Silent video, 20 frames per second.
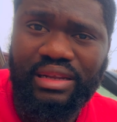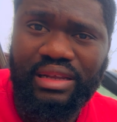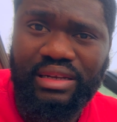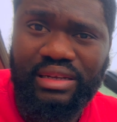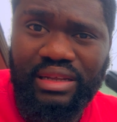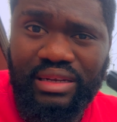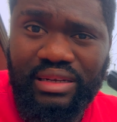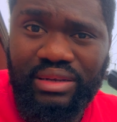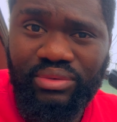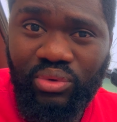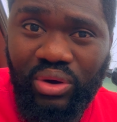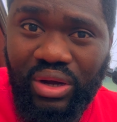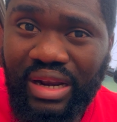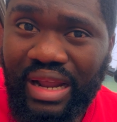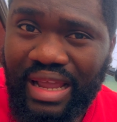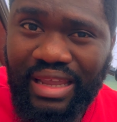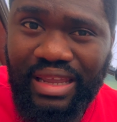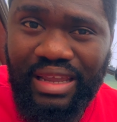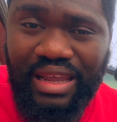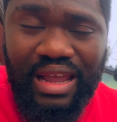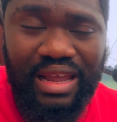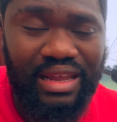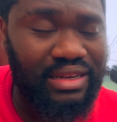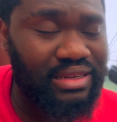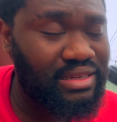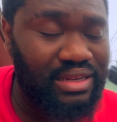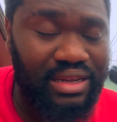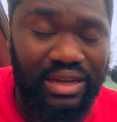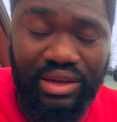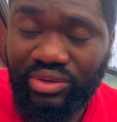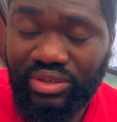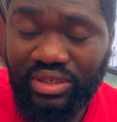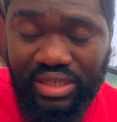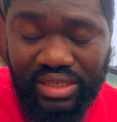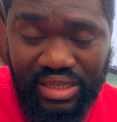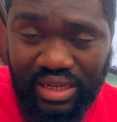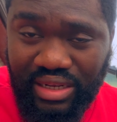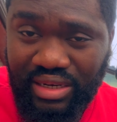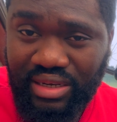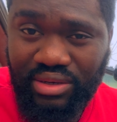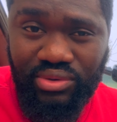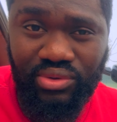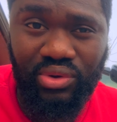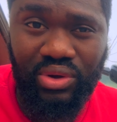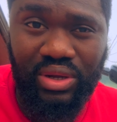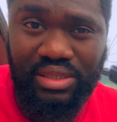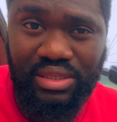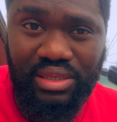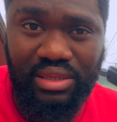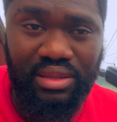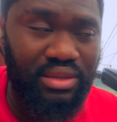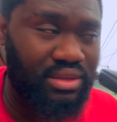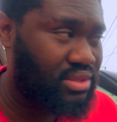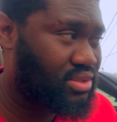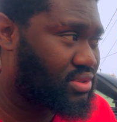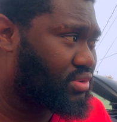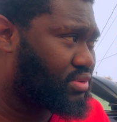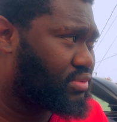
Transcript: and then what I can't, I'll just let it go as it is. So.